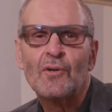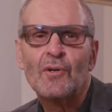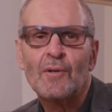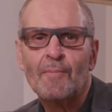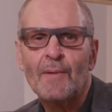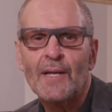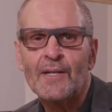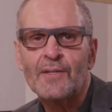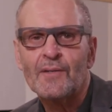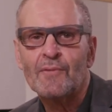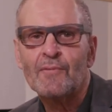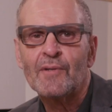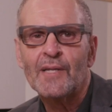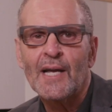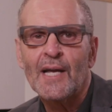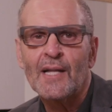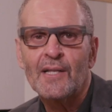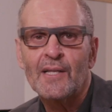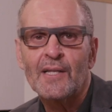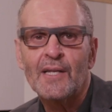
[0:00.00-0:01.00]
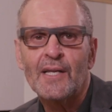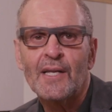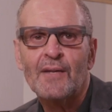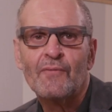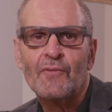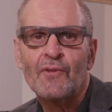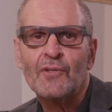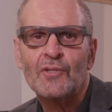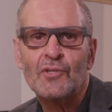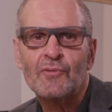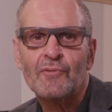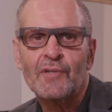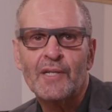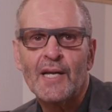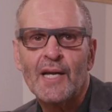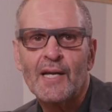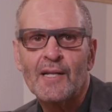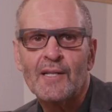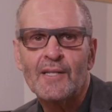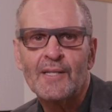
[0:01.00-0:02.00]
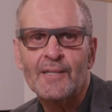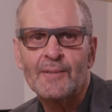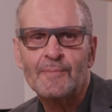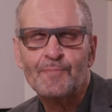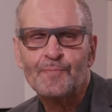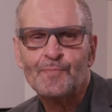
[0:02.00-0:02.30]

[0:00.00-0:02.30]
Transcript: augmented reality and virtual reality.